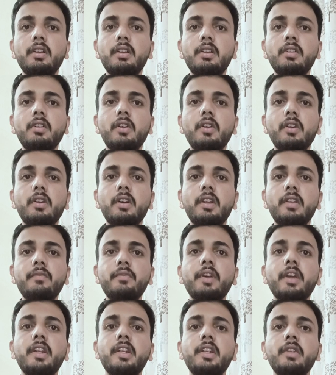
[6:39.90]

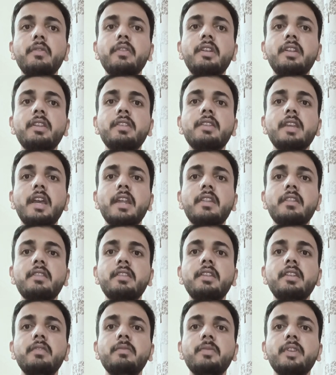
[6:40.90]
corrupt activities, and
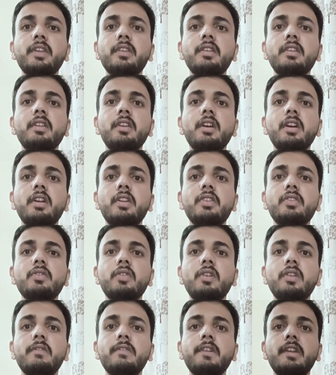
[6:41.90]
it may
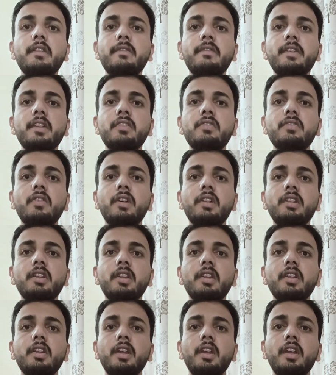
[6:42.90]
resort where there is
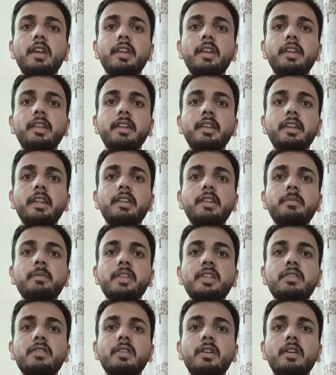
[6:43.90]
other illicit
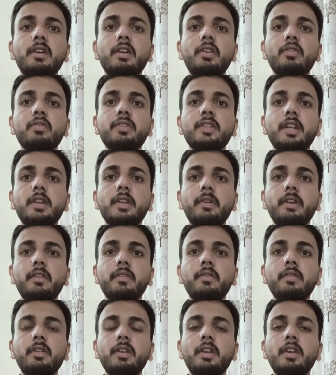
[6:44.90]
means to
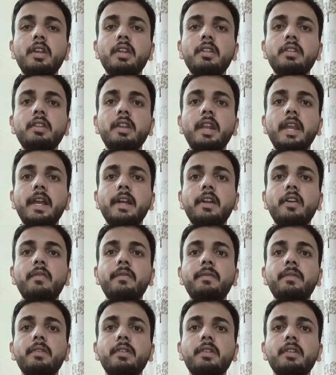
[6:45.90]
survive. The lack
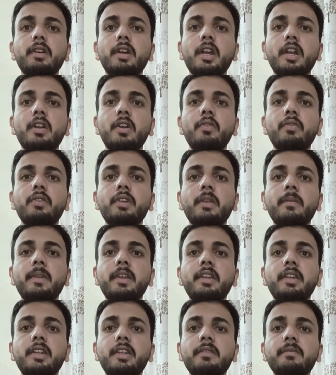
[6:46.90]
of
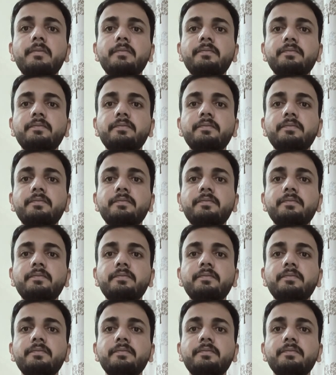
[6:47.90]
accountability.